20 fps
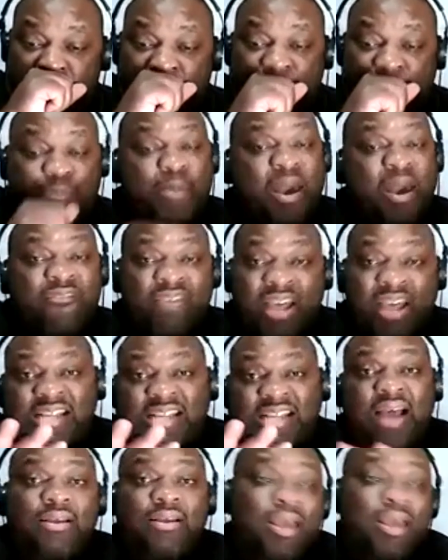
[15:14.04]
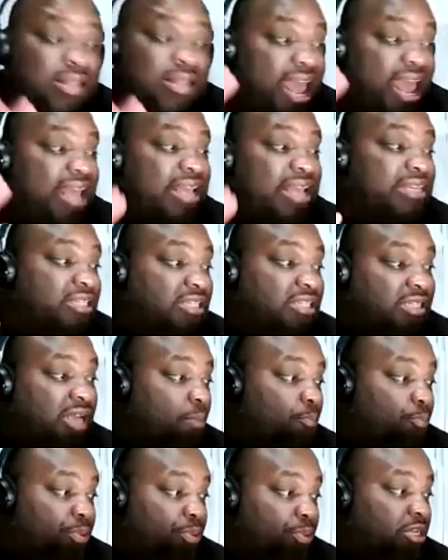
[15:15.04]
Matter of fact, I'm
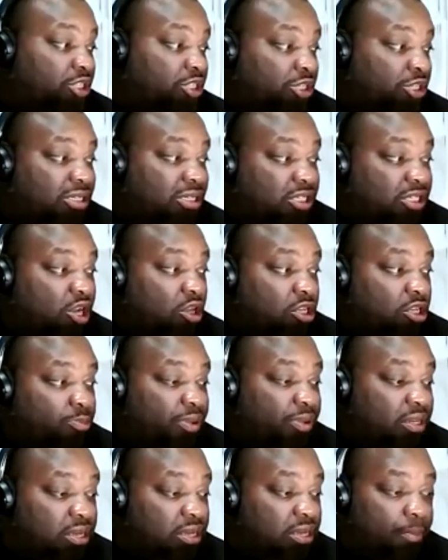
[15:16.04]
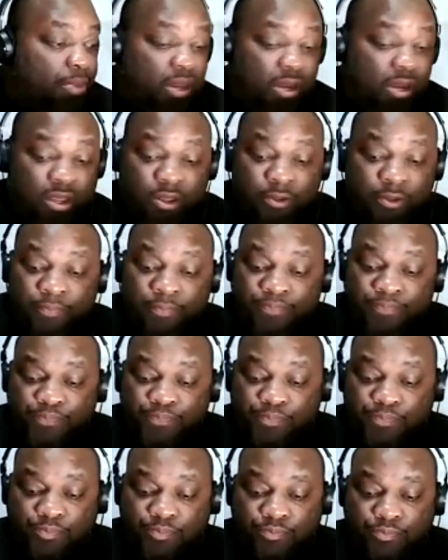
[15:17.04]
pretty sure it's the tallest building I've been in.
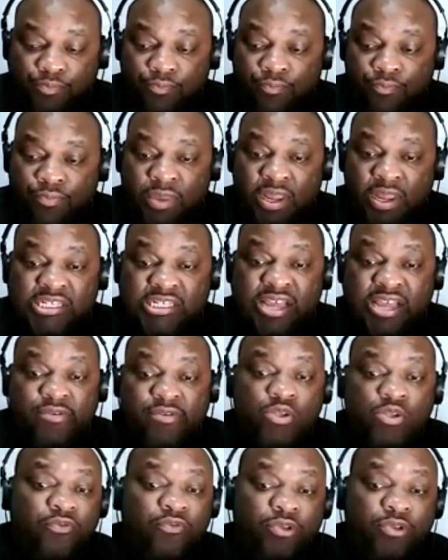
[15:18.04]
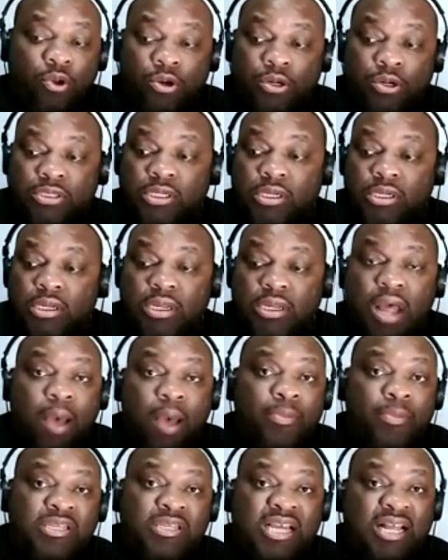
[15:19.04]
72 floors. I'm
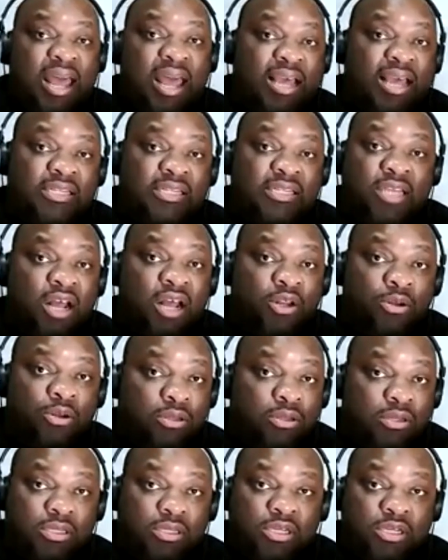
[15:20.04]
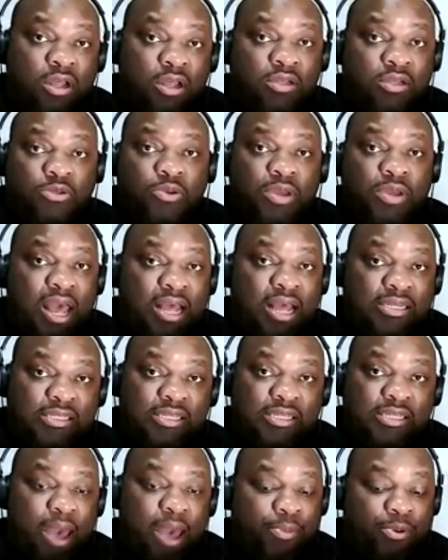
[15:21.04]
in Tallahassee. Y'all know the tallest we got is
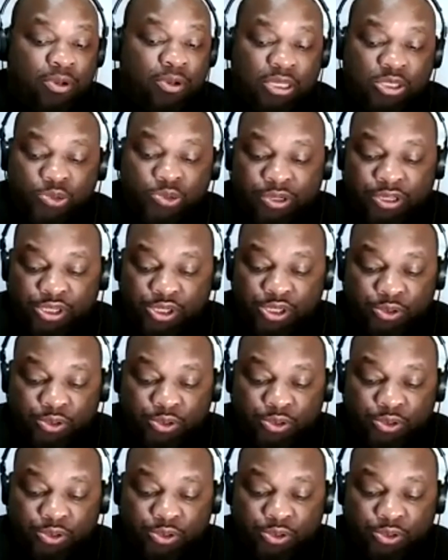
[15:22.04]
Capitol at 22.